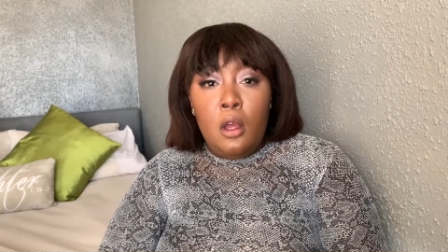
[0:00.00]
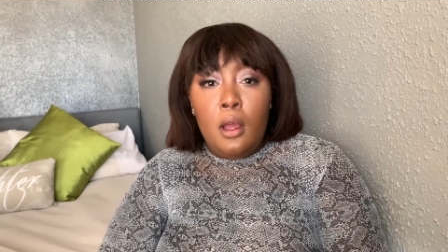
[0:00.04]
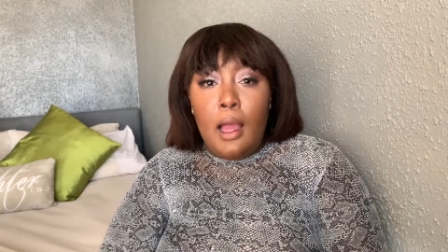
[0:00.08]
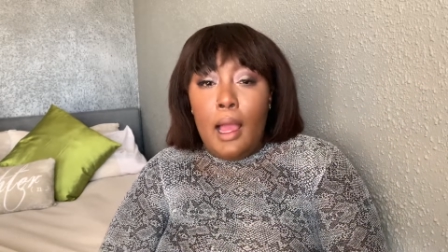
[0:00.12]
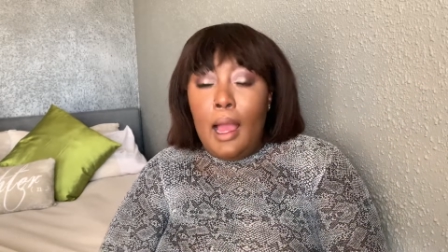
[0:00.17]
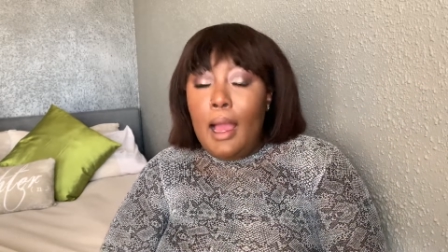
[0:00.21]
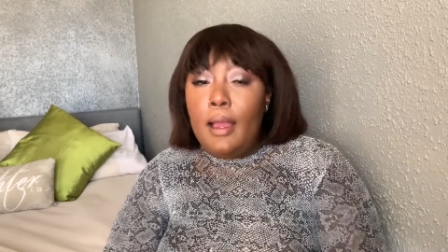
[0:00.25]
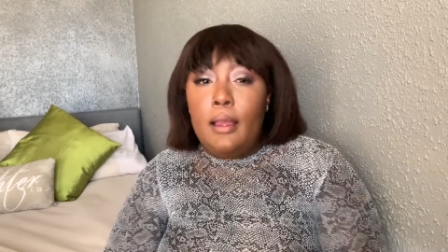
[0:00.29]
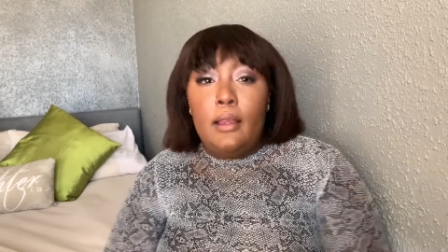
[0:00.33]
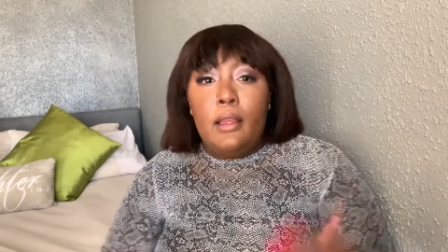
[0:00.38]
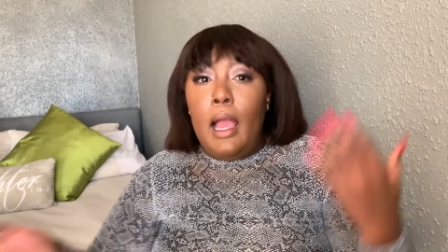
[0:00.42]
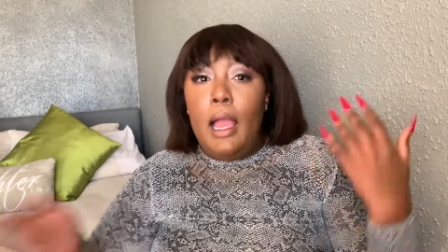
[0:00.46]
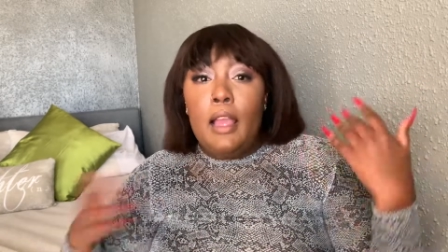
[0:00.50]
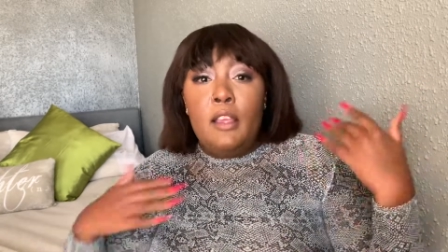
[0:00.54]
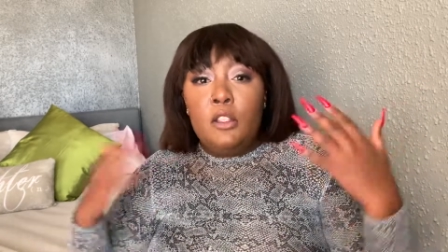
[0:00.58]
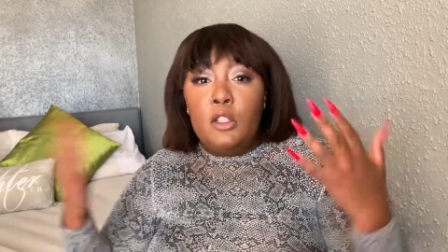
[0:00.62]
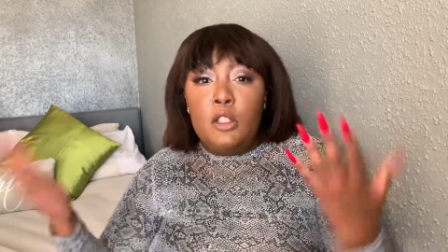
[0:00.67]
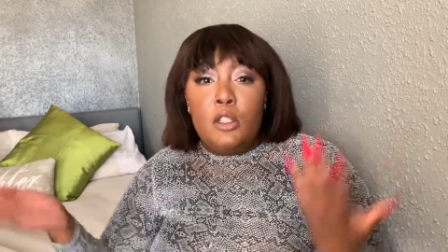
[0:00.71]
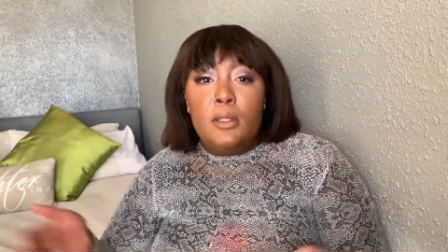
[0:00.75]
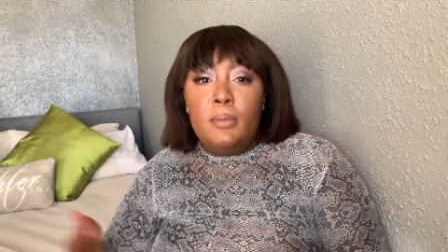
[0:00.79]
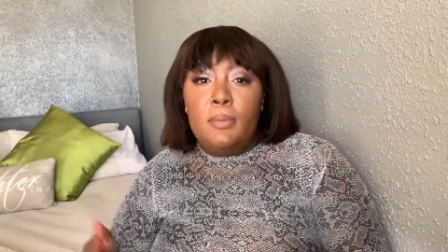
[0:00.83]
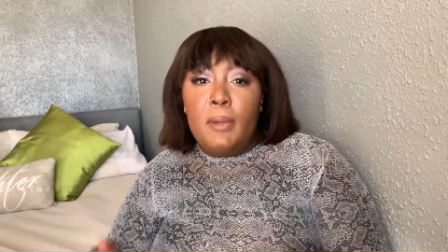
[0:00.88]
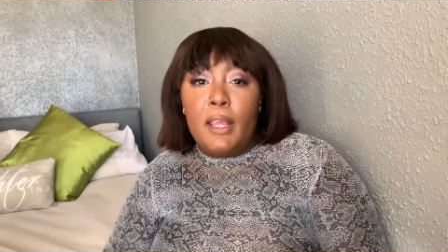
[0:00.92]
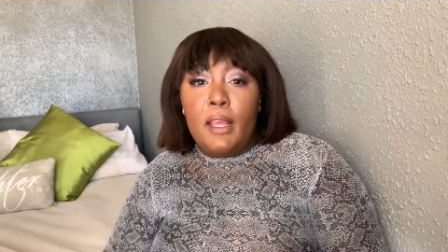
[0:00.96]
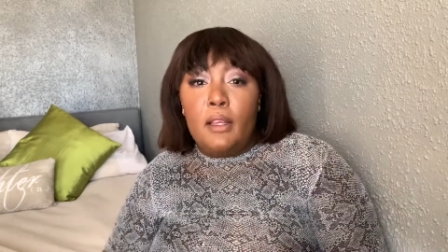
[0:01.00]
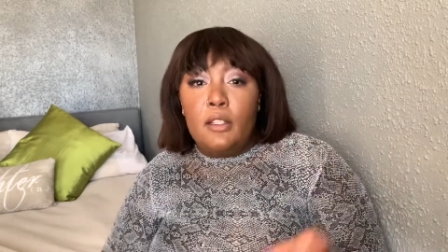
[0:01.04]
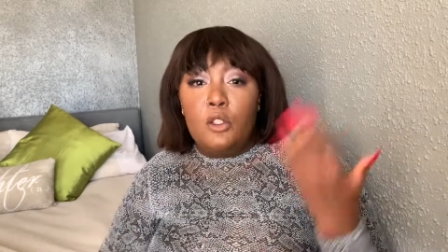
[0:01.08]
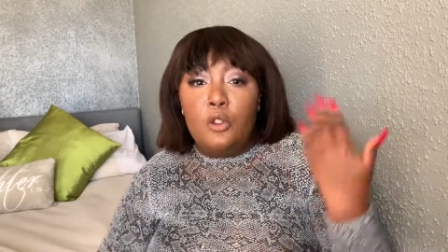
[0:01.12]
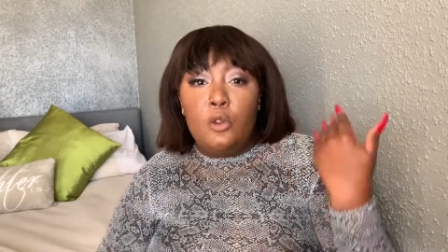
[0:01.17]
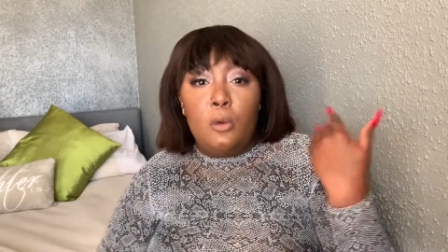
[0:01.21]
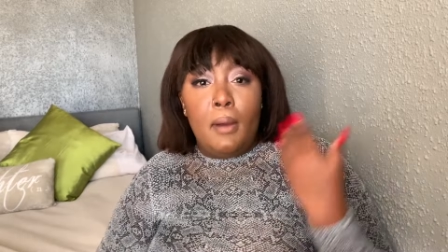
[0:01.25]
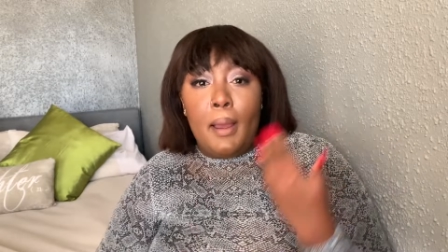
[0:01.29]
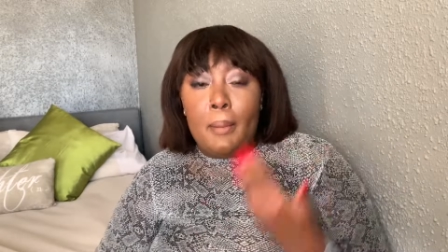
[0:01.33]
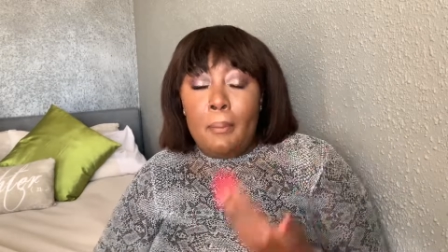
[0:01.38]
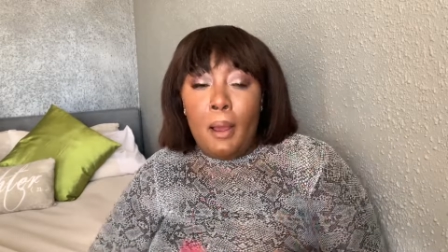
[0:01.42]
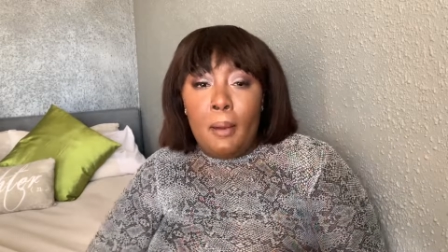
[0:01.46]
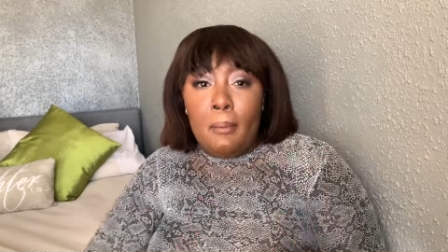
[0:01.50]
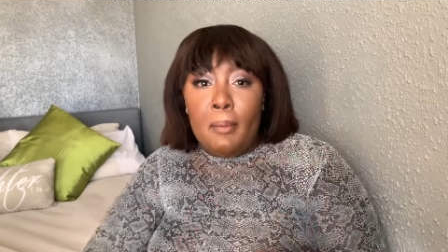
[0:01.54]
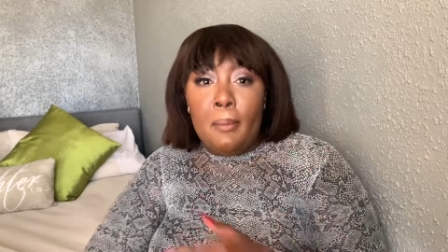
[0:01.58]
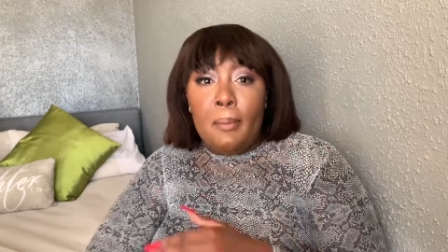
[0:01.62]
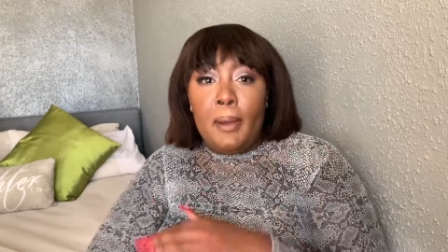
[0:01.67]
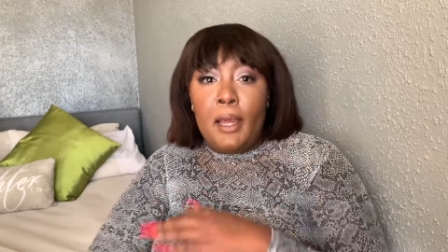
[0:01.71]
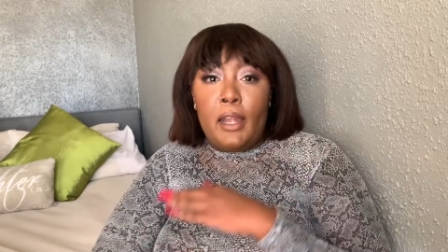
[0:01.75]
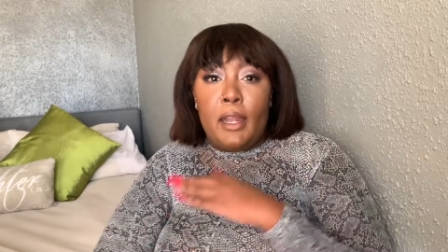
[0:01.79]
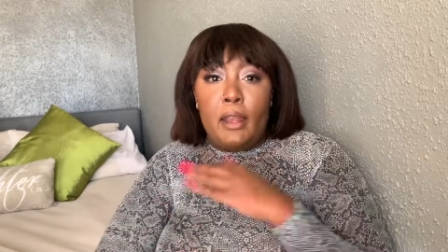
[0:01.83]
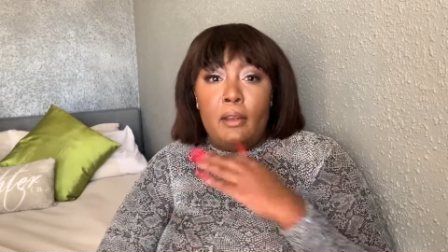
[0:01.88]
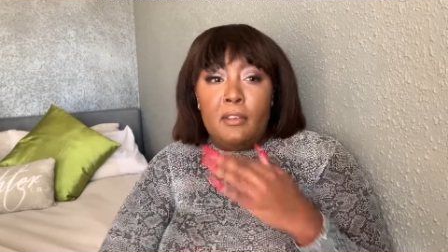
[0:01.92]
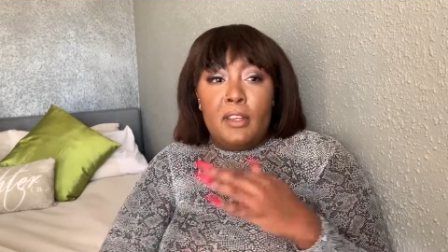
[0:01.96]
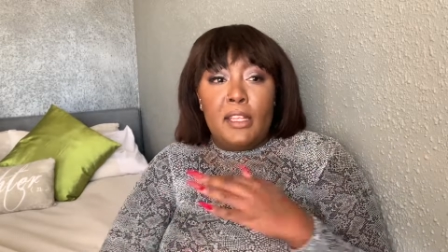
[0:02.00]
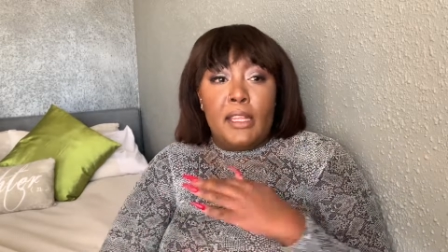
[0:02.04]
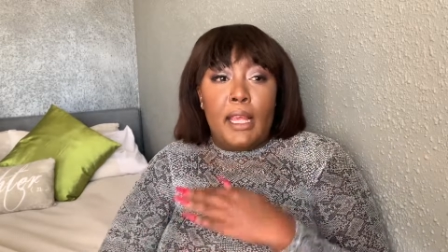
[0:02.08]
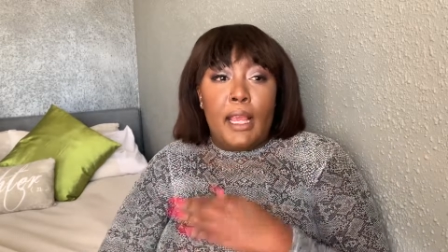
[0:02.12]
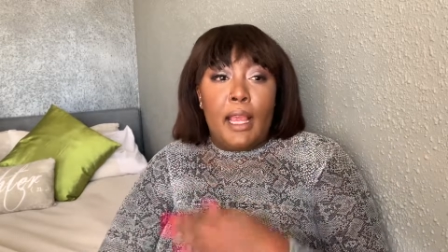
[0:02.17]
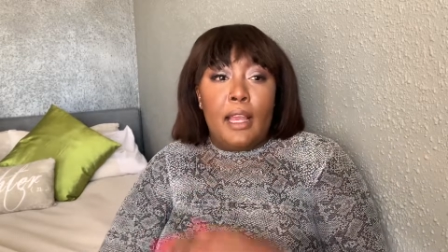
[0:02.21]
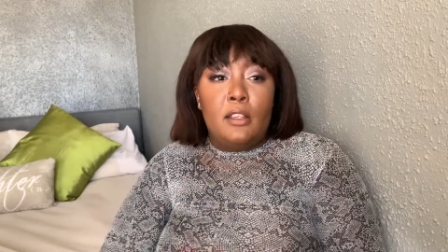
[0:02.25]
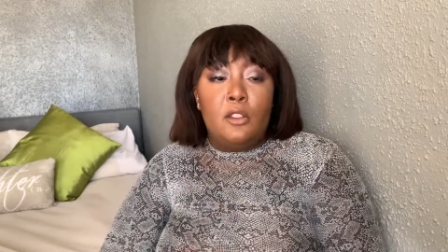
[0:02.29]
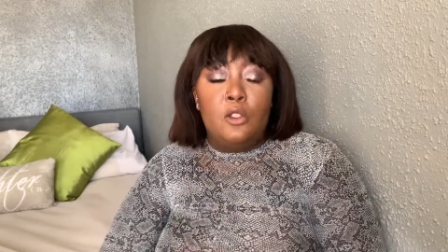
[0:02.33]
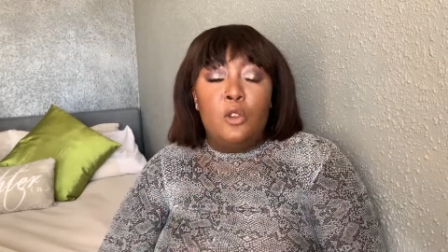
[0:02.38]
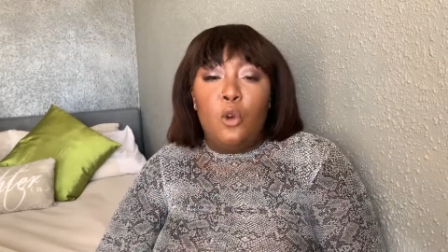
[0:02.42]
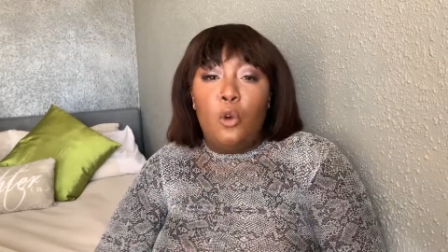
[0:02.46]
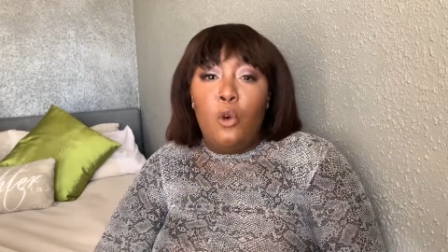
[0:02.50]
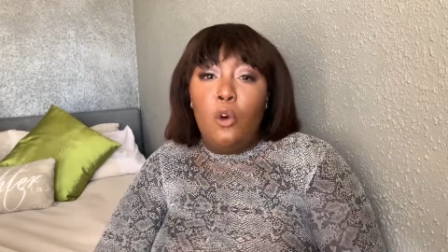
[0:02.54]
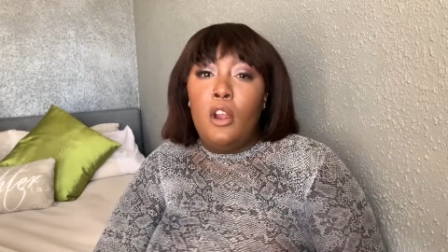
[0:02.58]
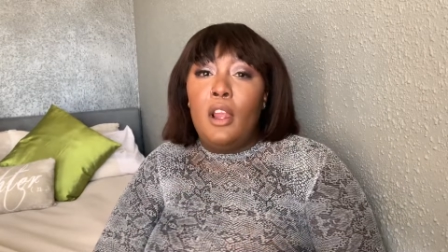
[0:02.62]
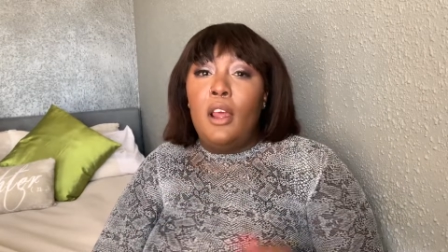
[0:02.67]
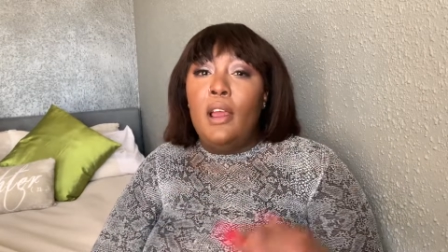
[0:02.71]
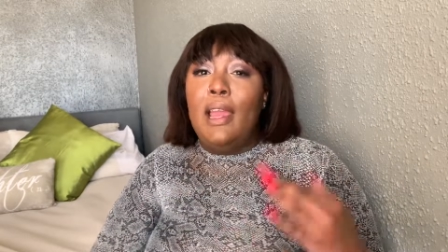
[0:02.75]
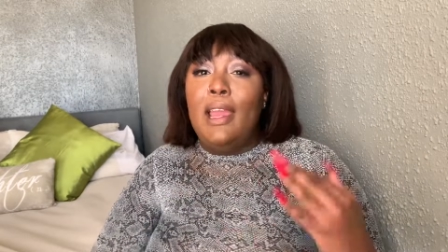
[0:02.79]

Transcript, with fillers: I, I used to speak to my mom about everything I used to call her